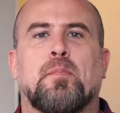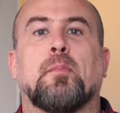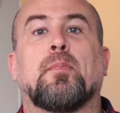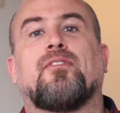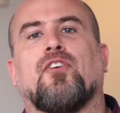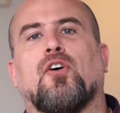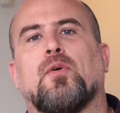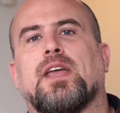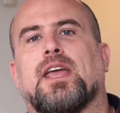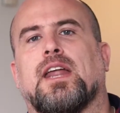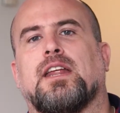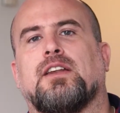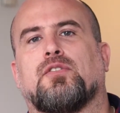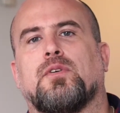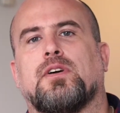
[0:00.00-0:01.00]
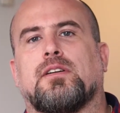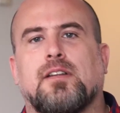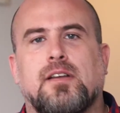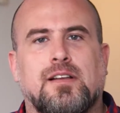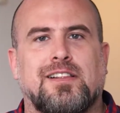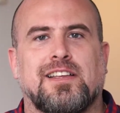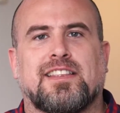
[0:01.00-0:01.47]
But before we get into
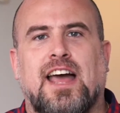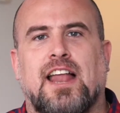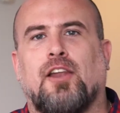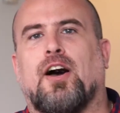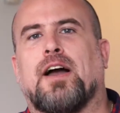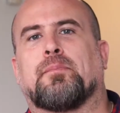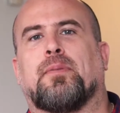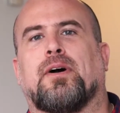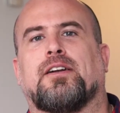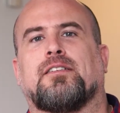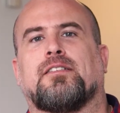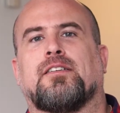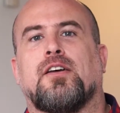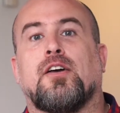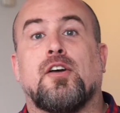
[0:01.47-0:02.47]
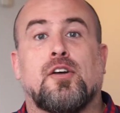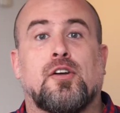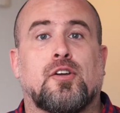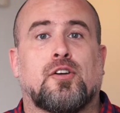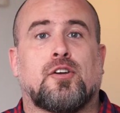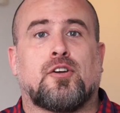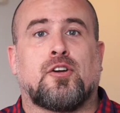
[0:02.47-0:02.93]
it, click that like button,
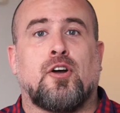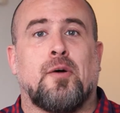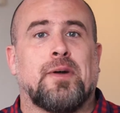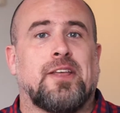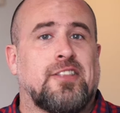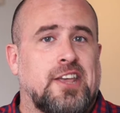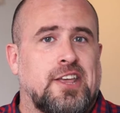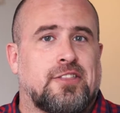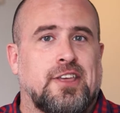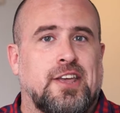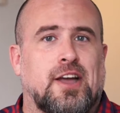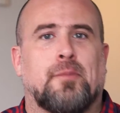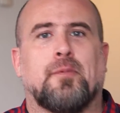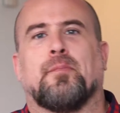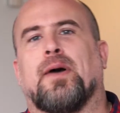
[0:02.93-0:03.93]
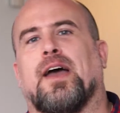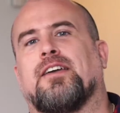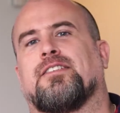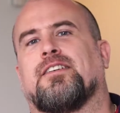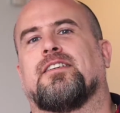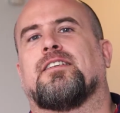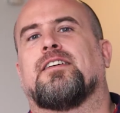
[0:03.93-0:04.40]
comment that you think I'm
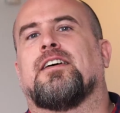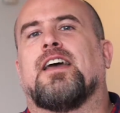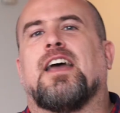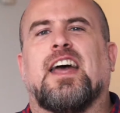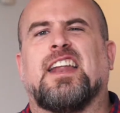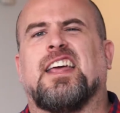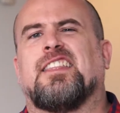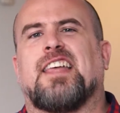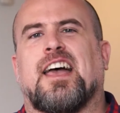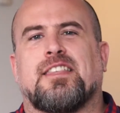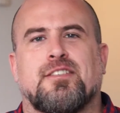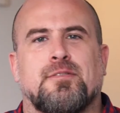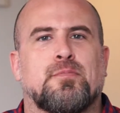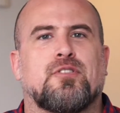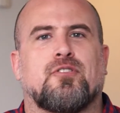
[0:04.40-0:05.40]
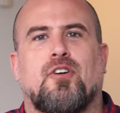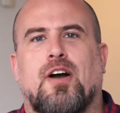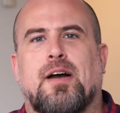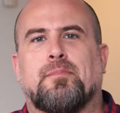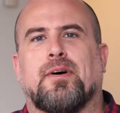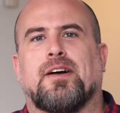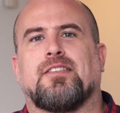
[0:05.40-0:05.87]
amazing, and hit that
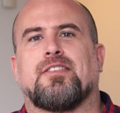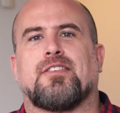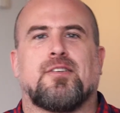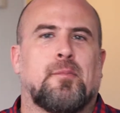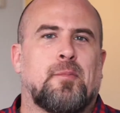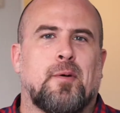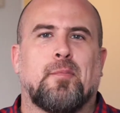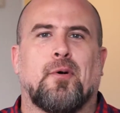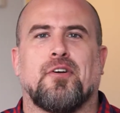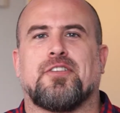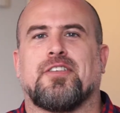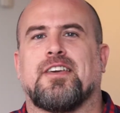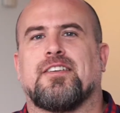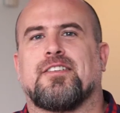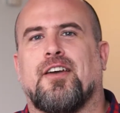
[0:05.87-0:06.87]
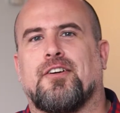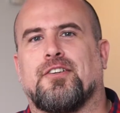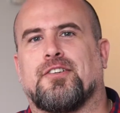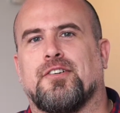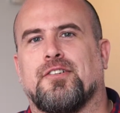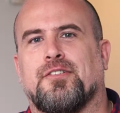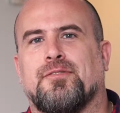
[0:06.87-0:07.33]
subscribe button so my boss thinks so
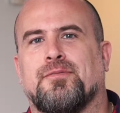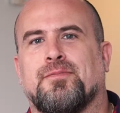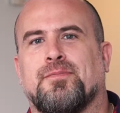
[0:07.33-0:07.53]
too.